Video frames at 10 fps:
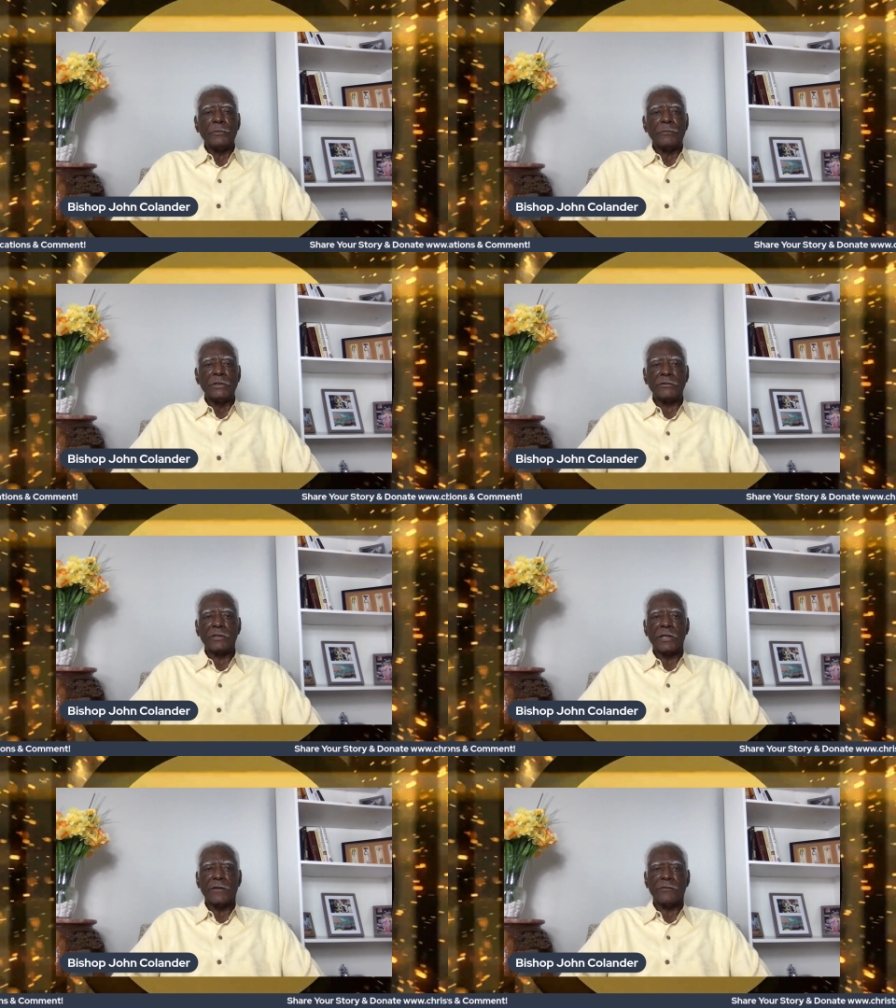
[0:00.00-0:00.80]

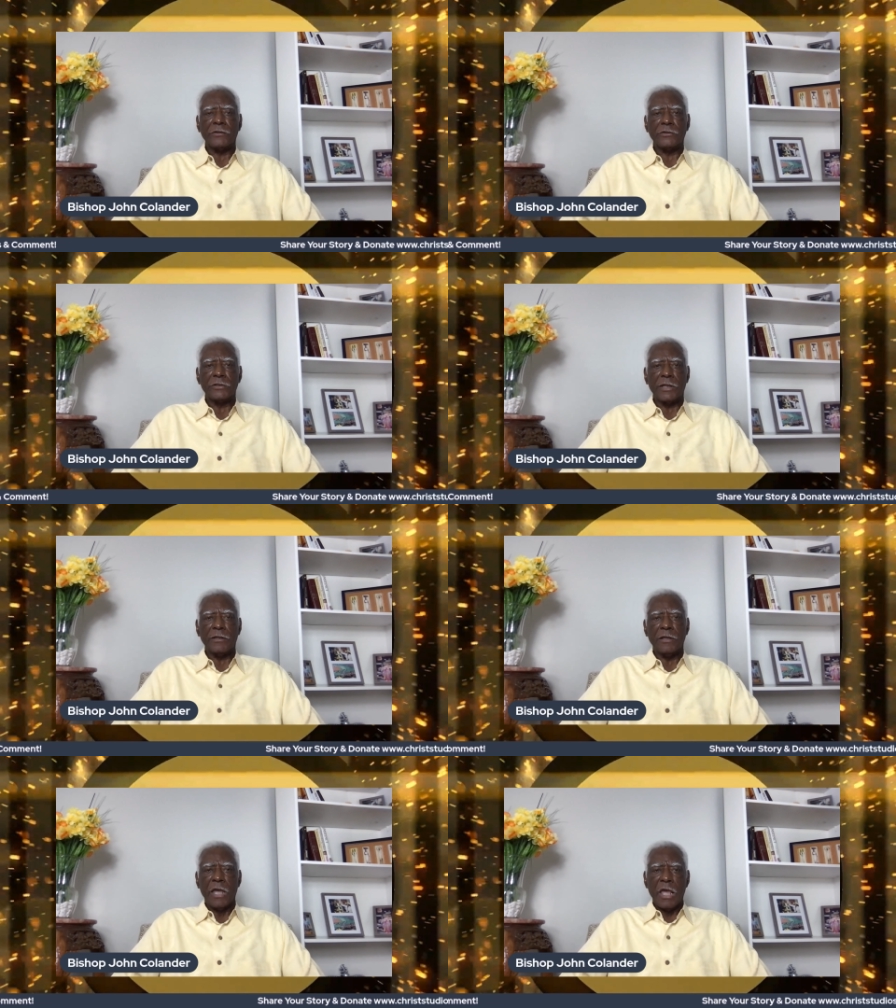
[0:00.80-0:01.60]
listen carefully
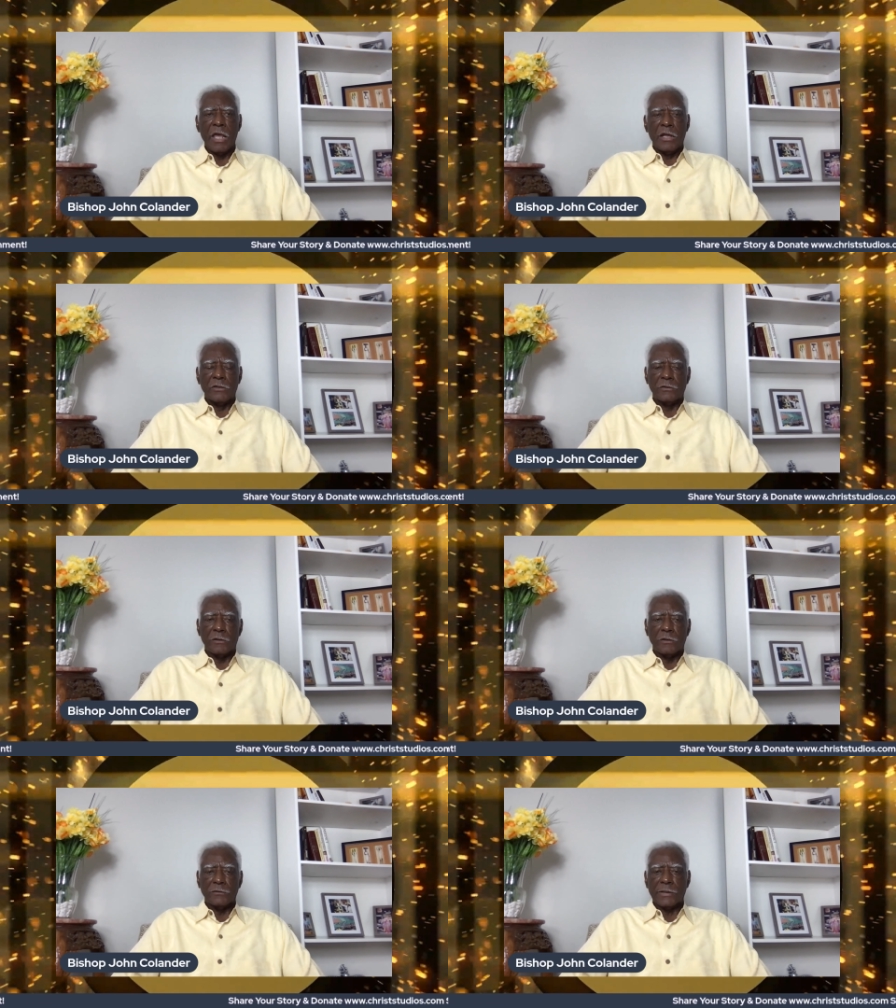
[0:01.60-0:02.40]
today
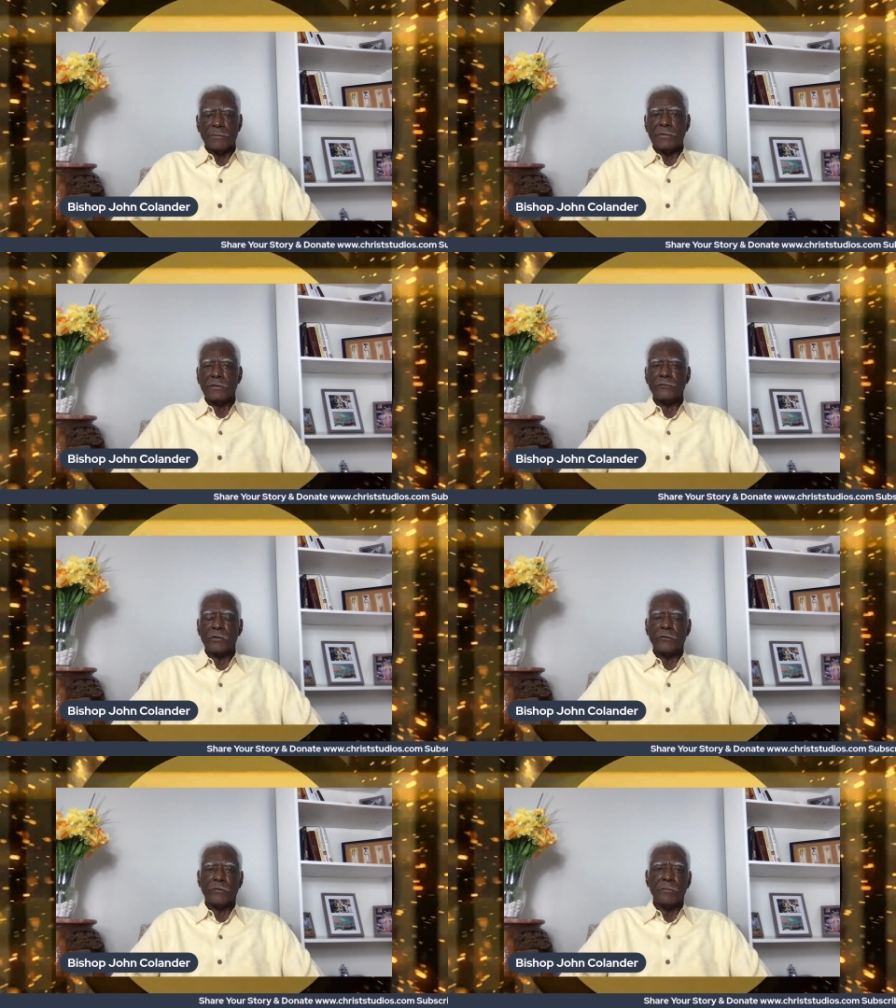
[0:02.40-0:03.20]
to something that's
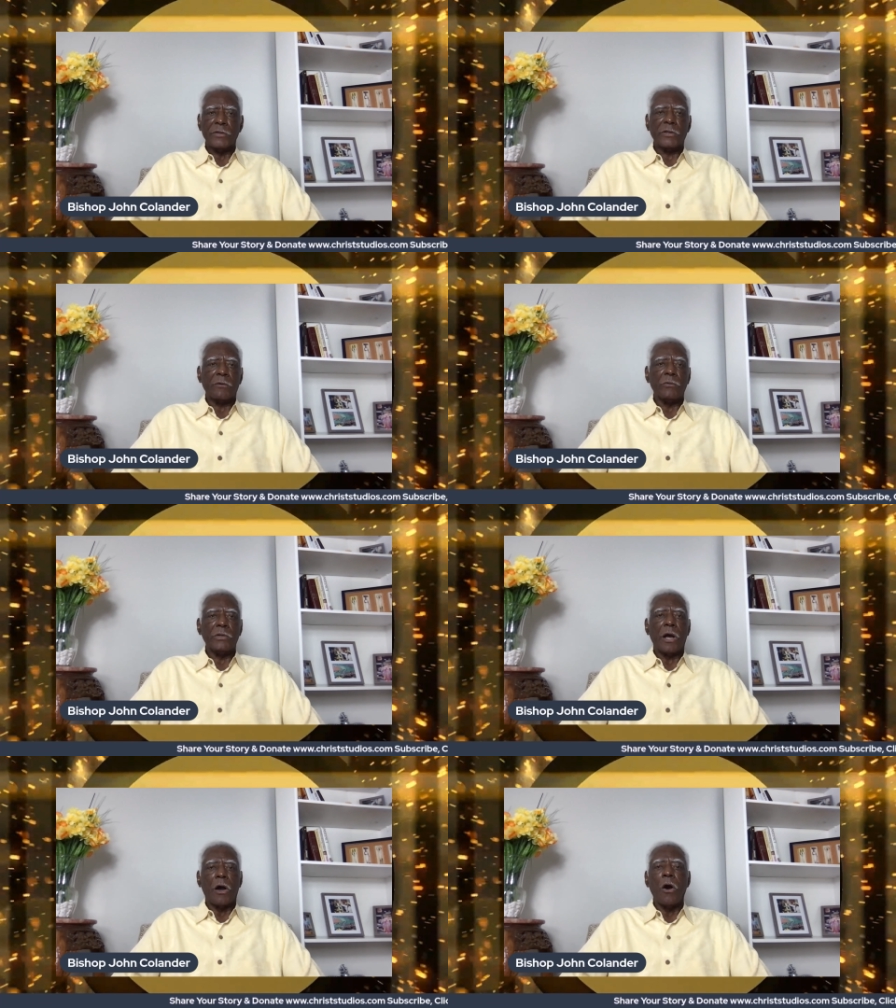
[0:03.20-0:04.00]
very familiar that
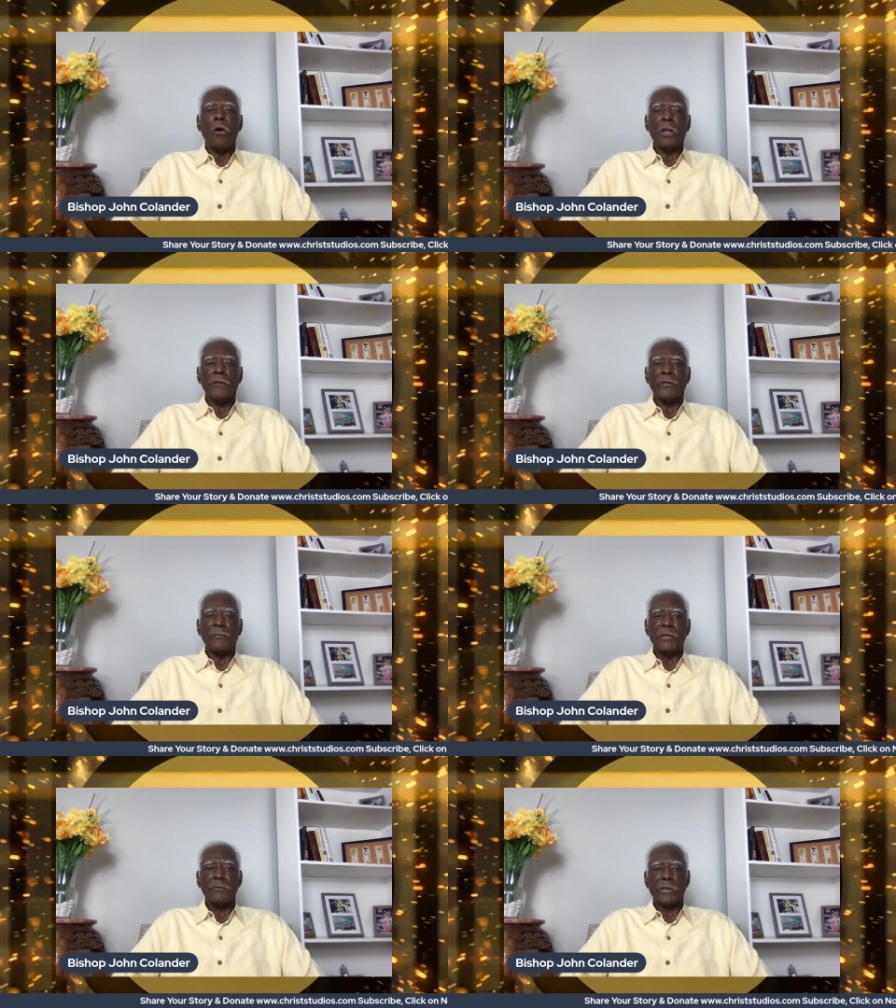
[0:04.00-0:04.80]
we all are
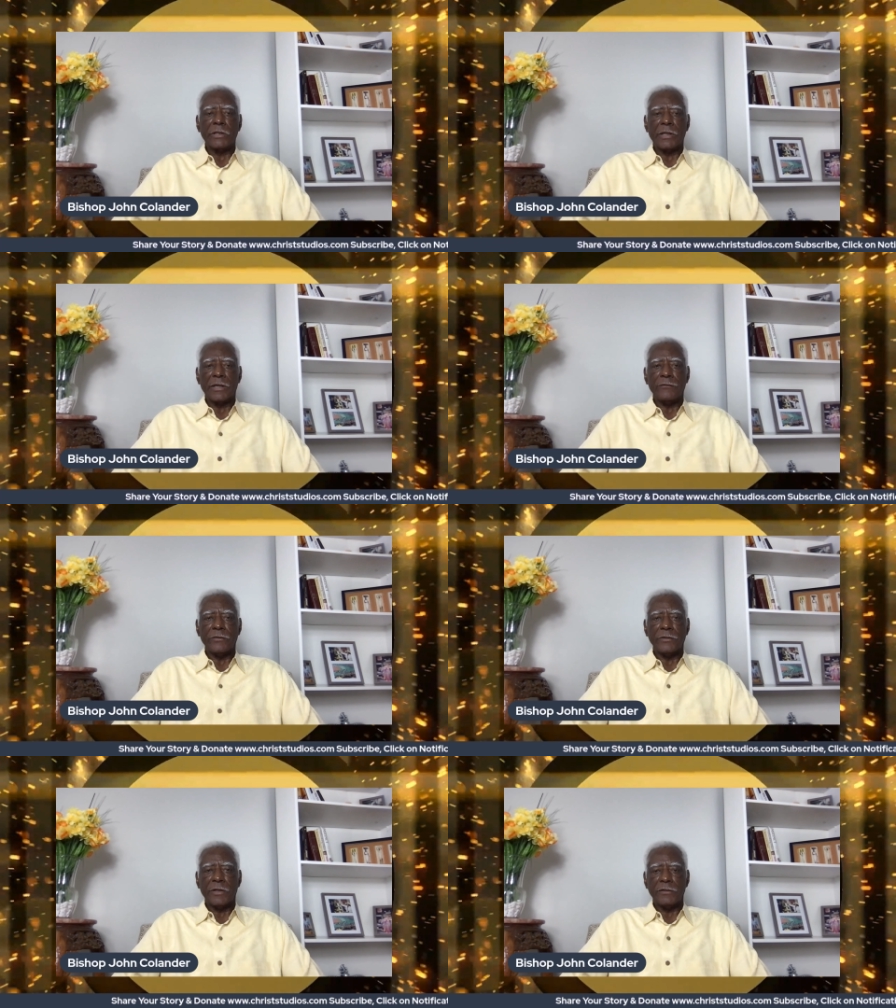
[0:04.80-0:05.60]
familiar with in life,
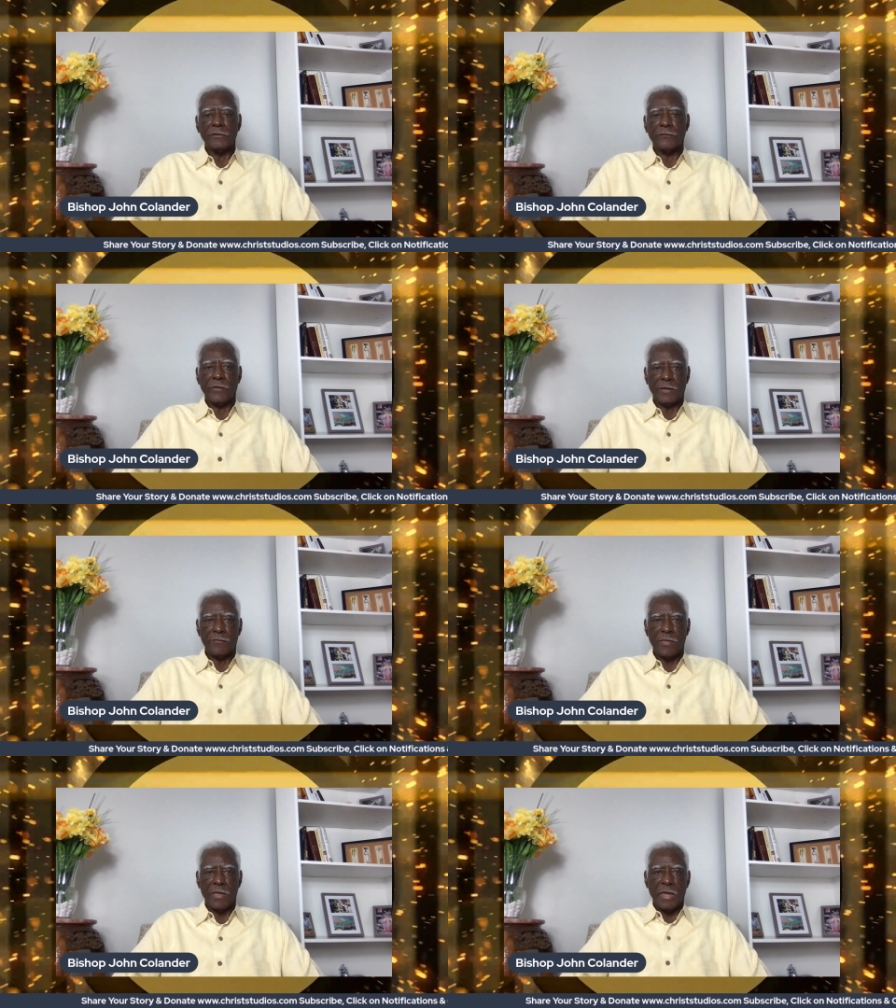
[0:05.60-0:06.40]
and that is faith.